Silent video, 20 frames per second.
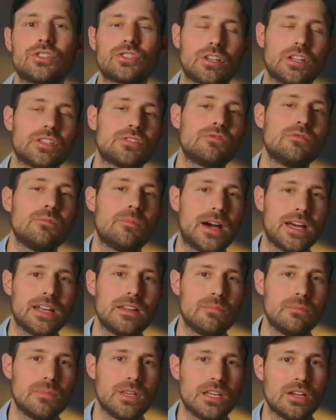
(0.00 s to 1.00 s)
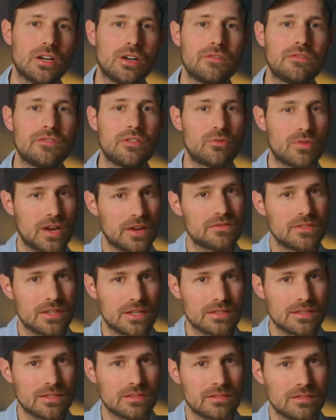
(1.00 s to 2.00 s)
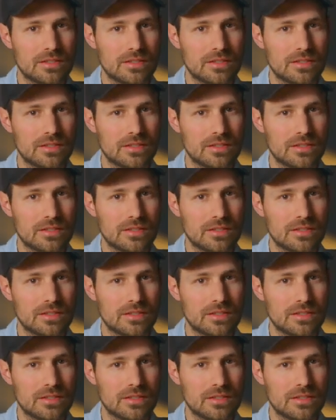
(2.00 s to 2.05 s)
shots reminded me of the Revenant,